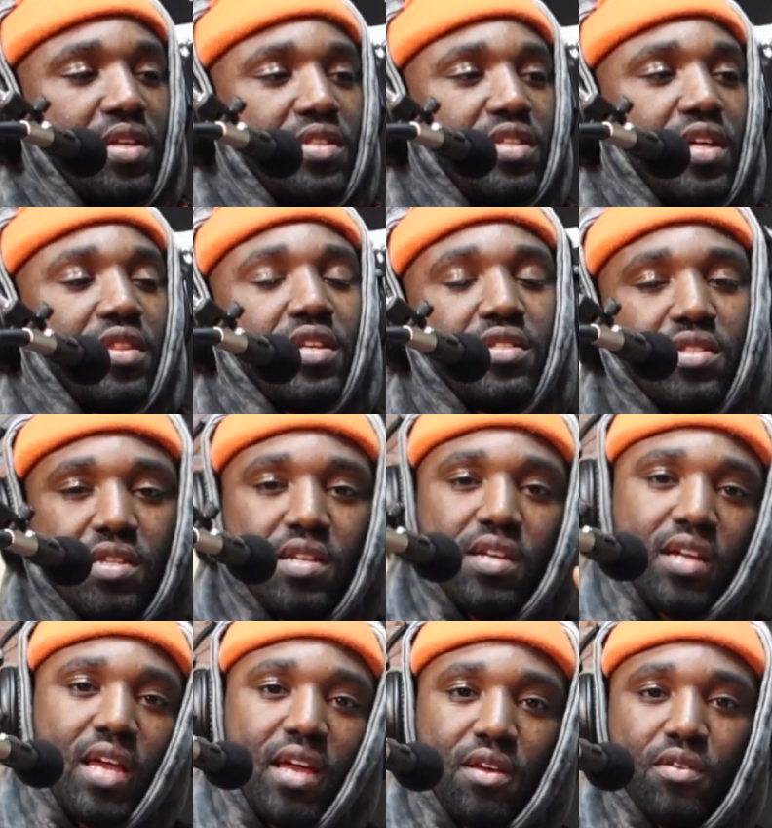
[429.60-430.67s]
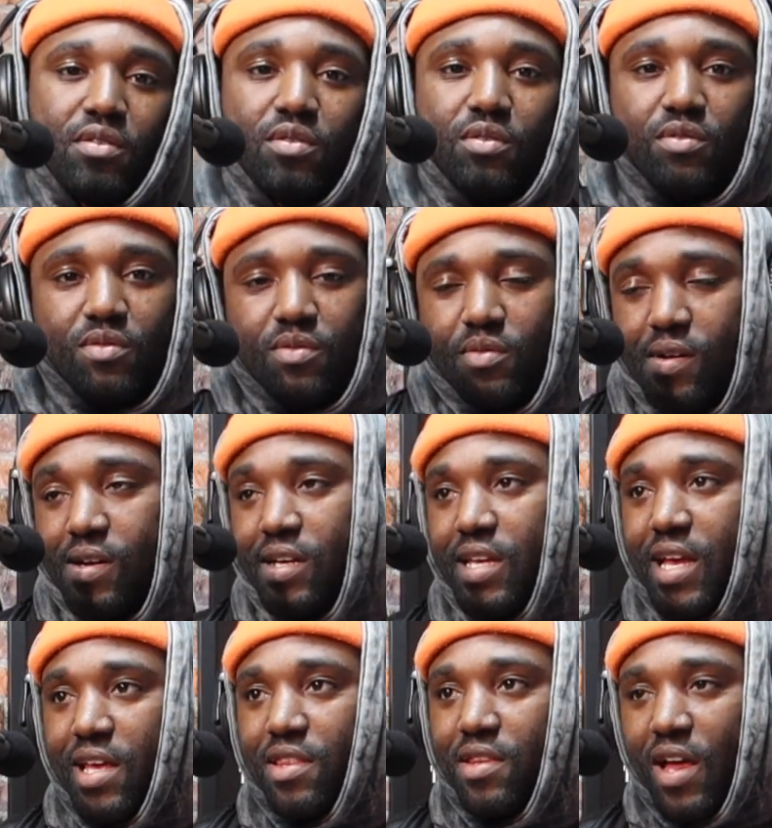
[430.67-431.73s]
Okay.
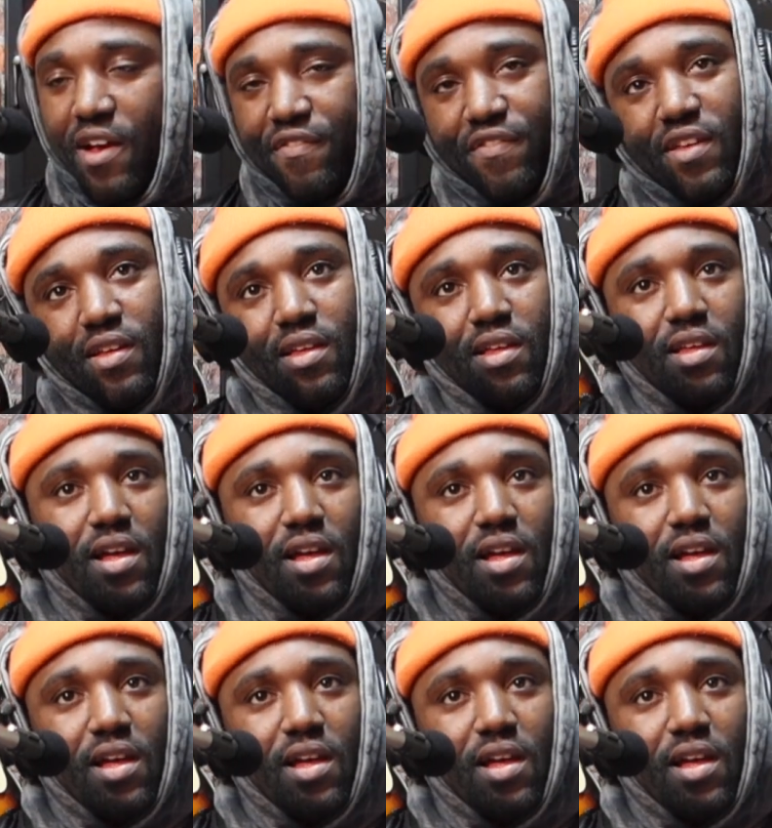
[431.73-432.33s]
Again, I think...